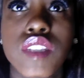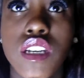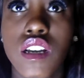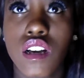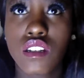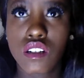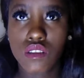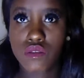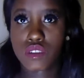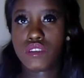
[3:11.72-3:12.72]
the color
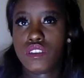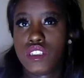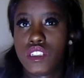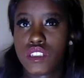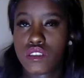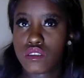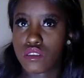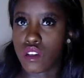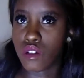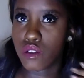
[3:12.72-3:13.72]
overall is just
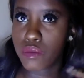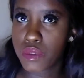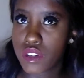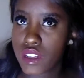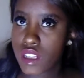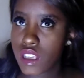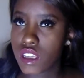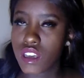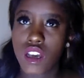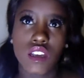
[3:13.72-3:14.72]
so
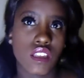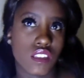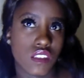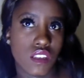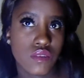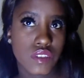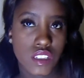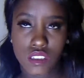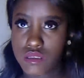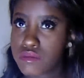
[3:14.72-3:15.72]
pretty. I'm loving
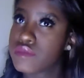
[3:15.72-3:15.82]
it.